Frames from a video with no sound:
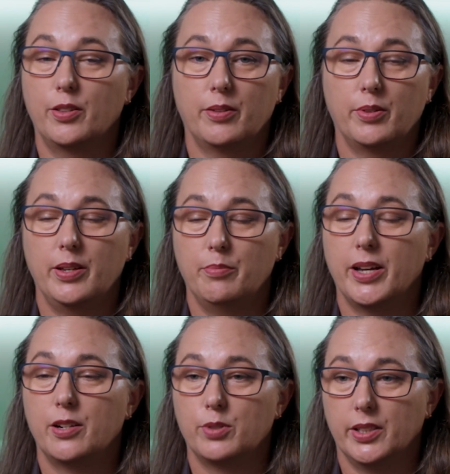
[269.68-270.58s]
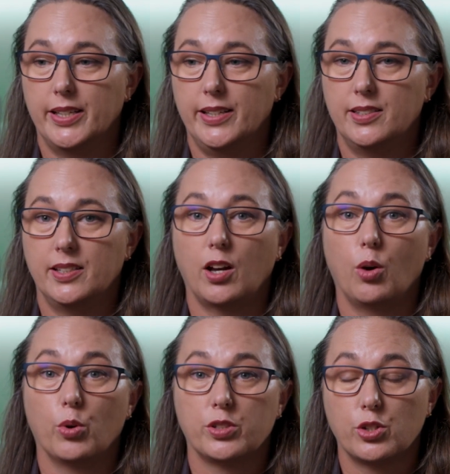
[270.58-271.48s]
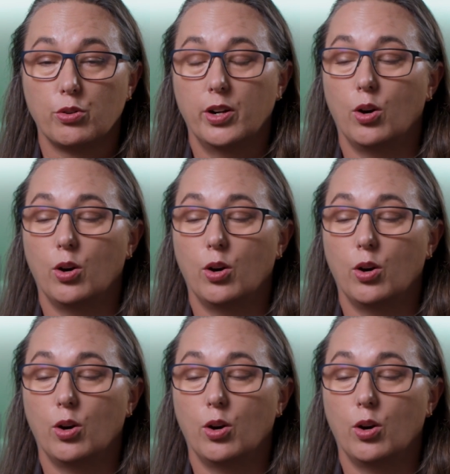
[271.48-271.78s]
that it made it really easy. I wasn't trying to